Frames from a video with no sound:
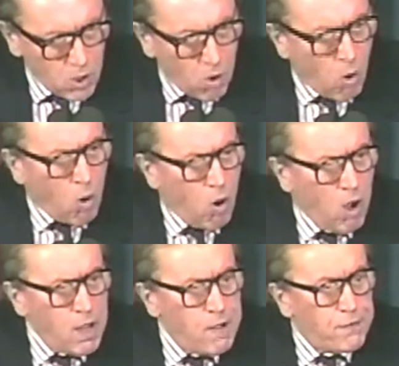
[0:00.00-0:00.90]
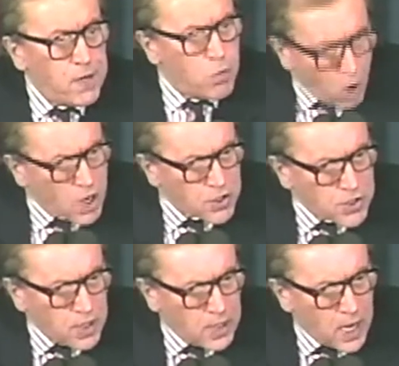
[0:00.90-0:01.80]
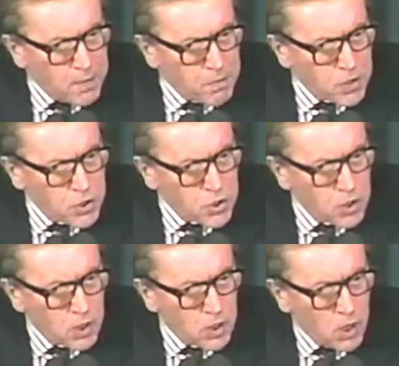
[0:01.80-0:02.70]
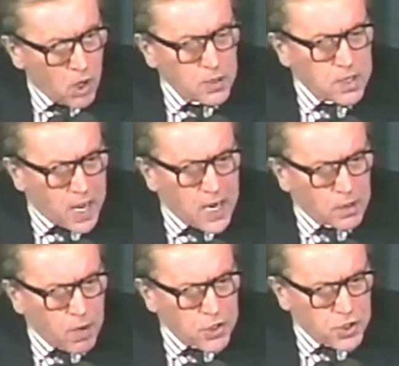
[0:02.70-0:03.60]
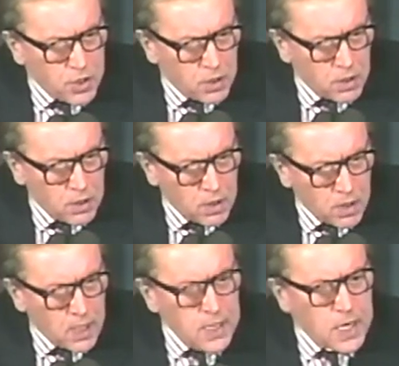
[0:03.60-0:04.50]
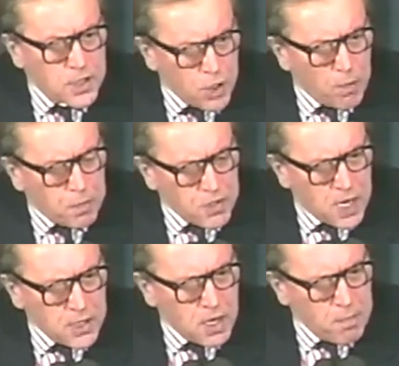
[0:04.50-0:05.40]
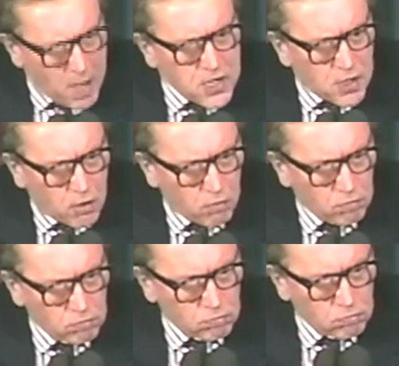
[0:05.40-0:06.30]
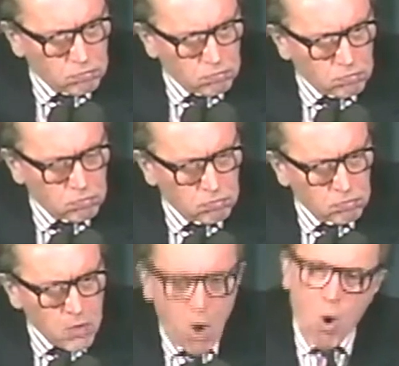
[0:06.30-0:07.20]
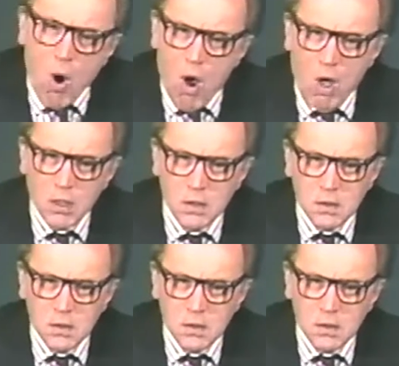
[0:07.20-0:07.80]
Or if he was in Cambridge on the day in question, he does not possess a bicycle. Or